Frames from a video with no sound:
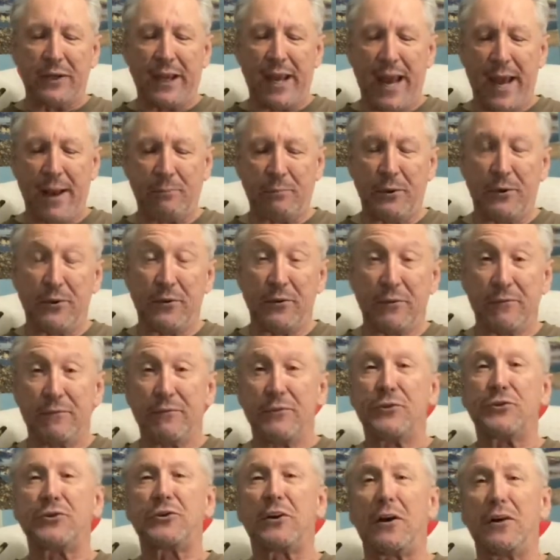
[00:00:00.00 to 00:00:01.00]
captain of the
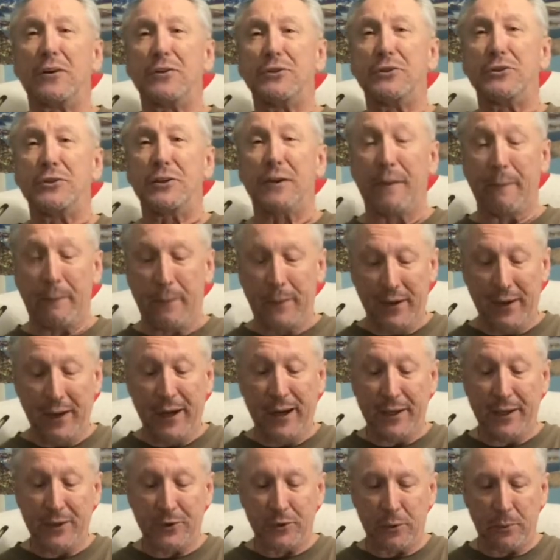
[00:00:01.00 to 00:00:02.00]
Starship
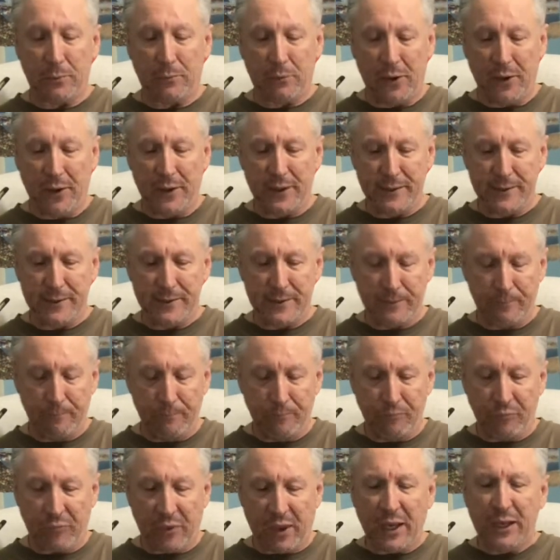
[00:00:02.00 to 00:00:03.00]
Enterprise,
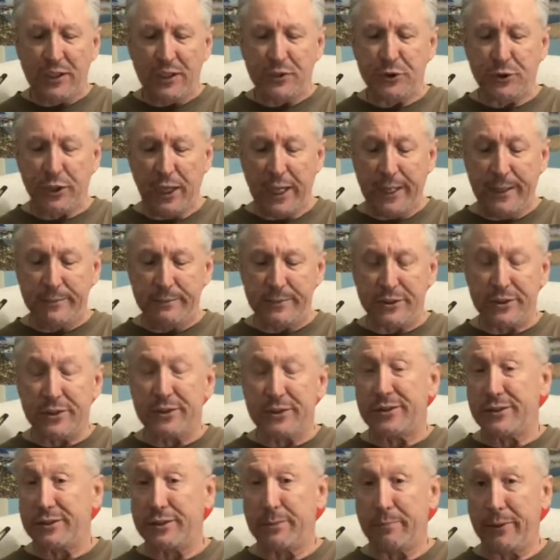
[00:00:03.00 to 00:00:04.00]
James
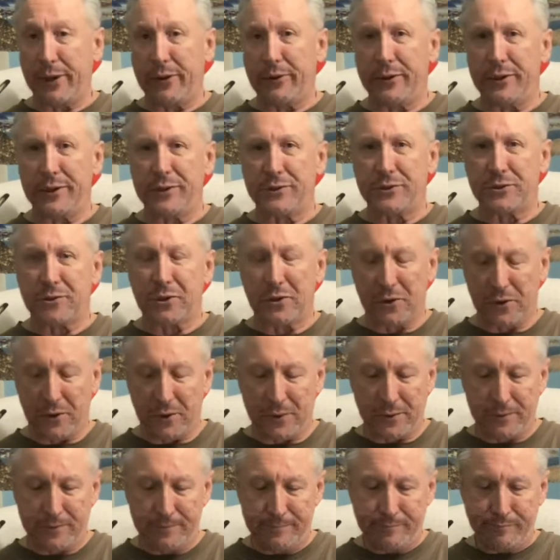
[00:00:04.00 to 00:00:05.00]
Tiberius
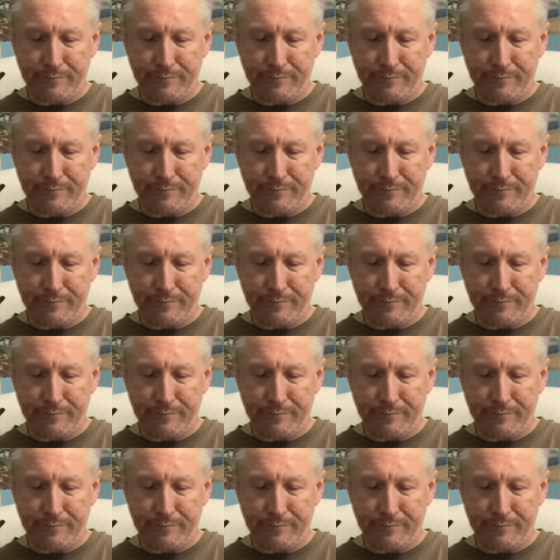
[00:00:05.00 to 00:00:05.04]
Kirk.